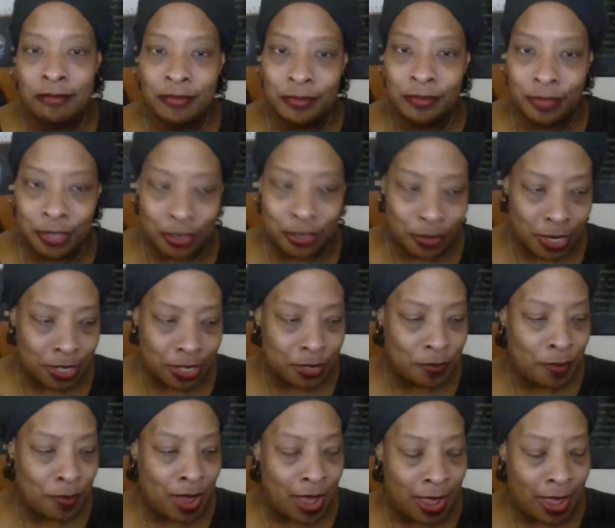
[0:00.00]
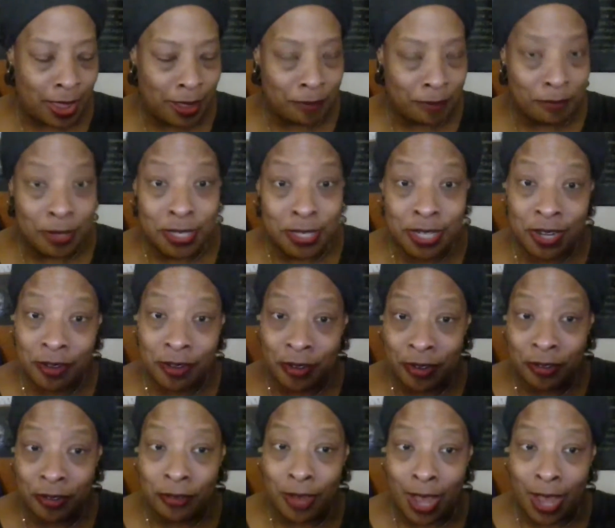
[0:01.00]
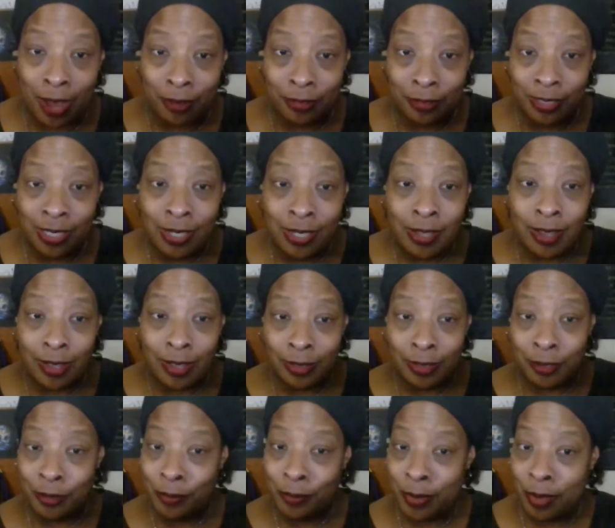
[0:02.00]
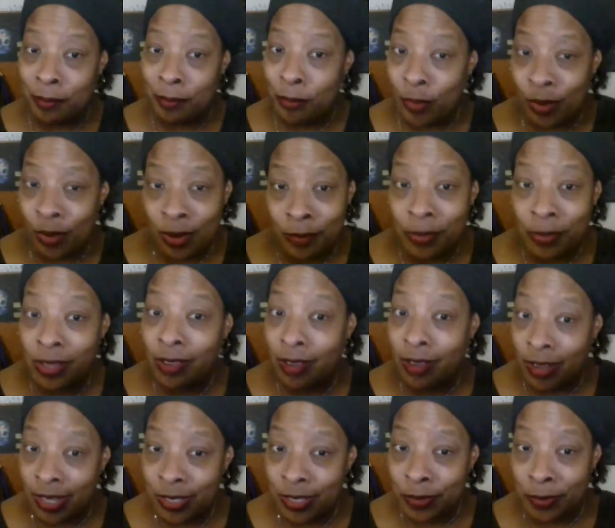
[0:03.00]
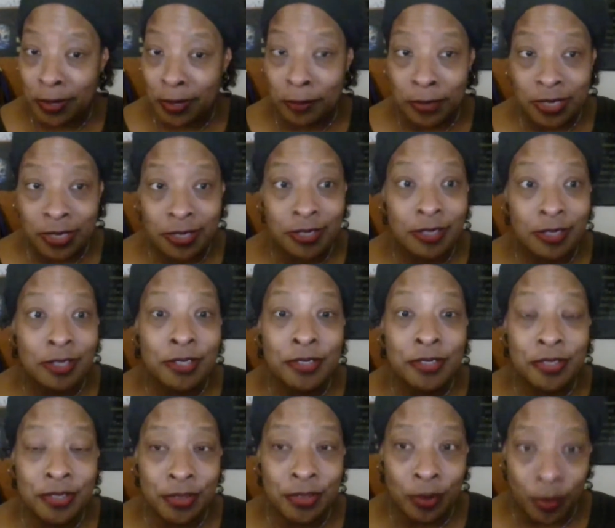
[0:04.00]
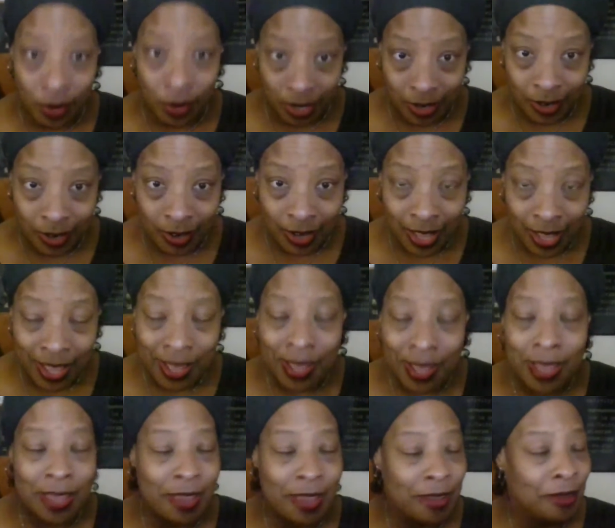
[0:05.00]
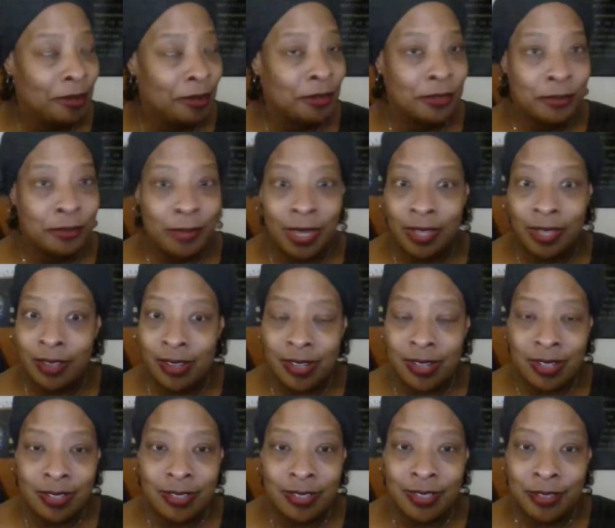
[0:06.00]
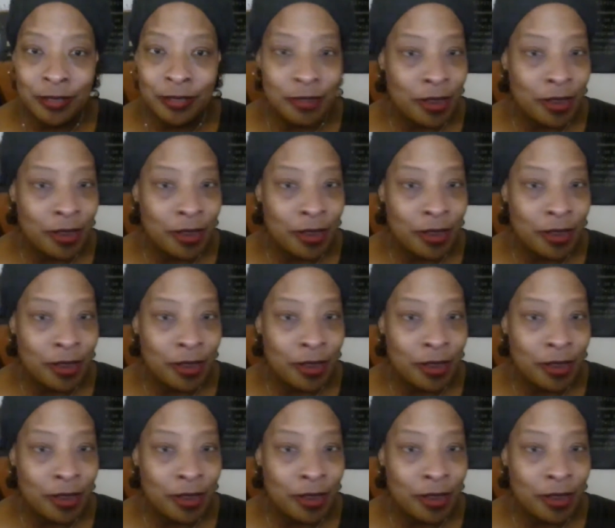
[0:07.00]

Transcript: stretch my material out a little bit more, because when I went to the store, oh my goodness,